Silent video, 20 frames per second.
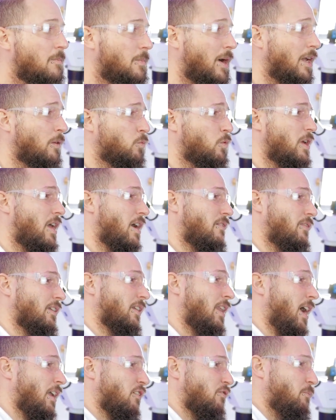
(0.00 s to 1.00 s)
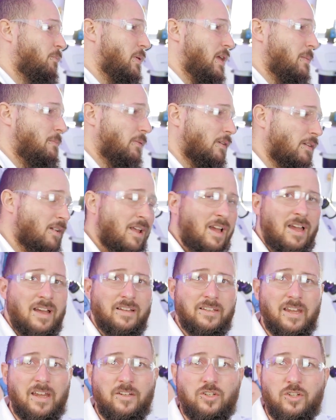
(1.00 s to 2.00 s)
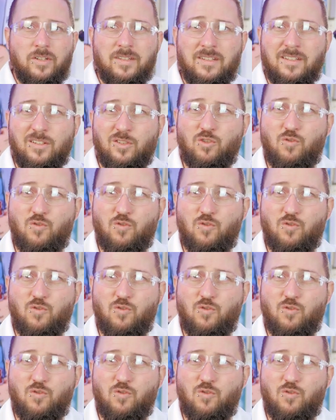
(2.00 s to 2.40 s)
But we have a lot of people, they just